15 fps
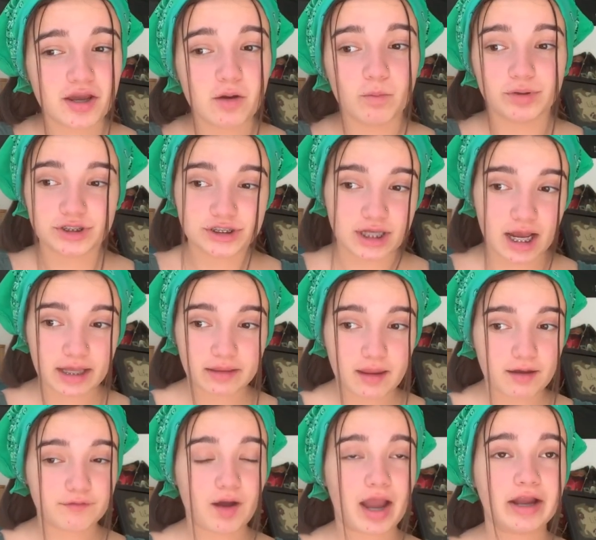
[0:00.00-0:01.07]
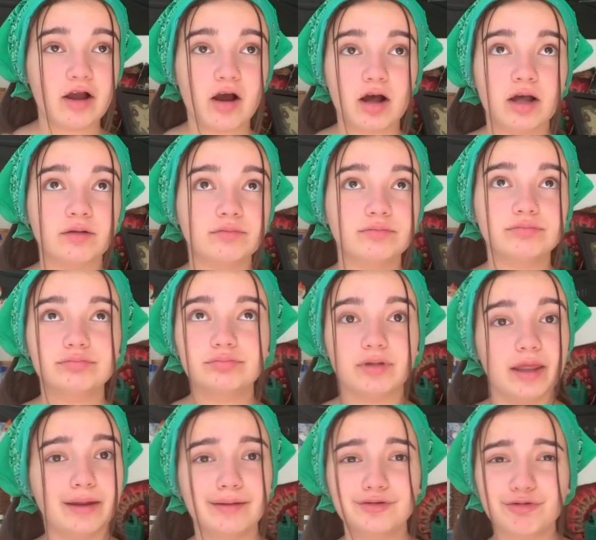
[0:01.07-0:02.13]
which is i love i got
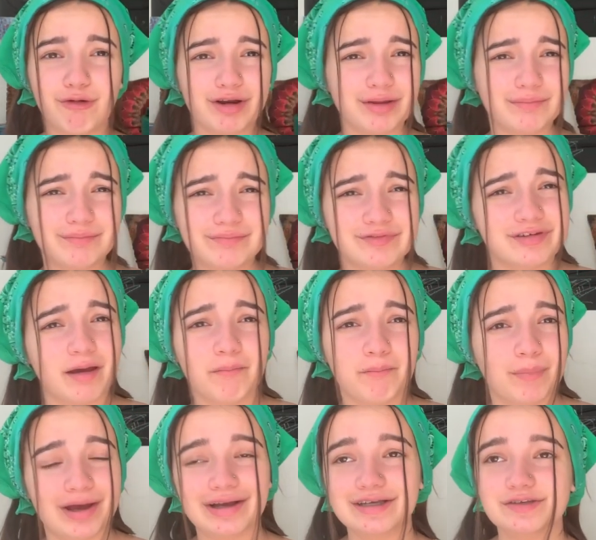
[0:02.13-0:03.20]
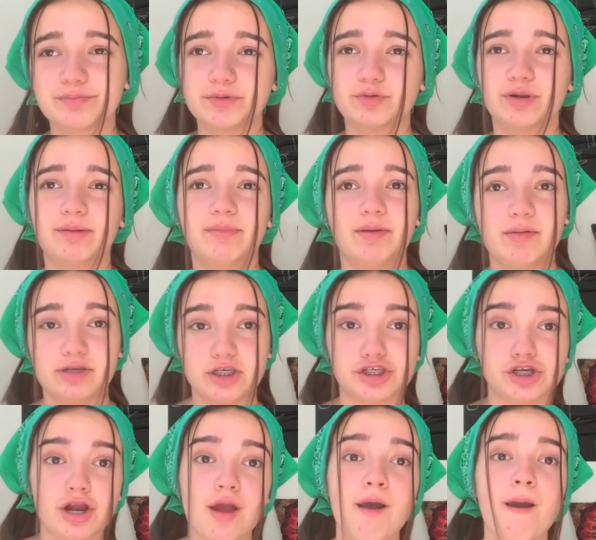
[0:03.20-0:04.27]
like 20 something bucks between me and my
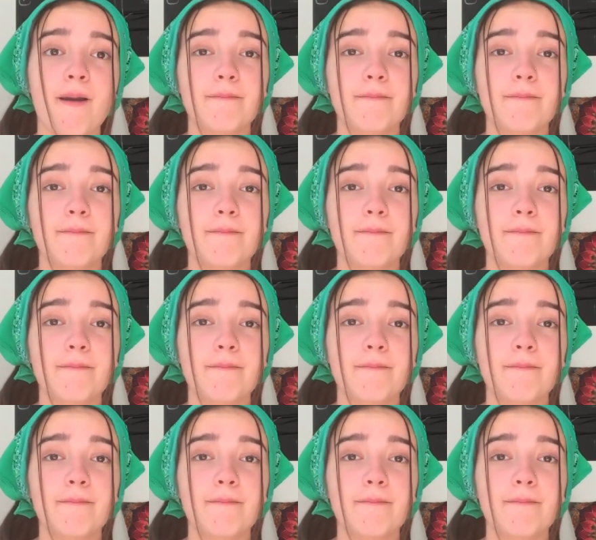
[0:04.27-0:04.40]
sister